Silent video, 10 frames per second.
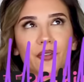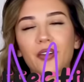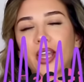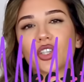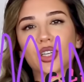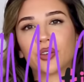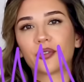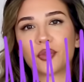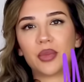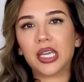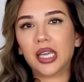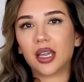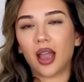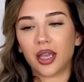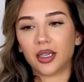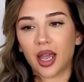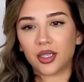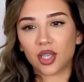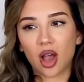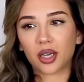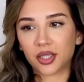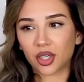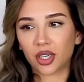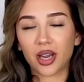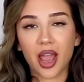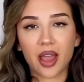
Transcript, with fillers: affection from me. I, I talk to her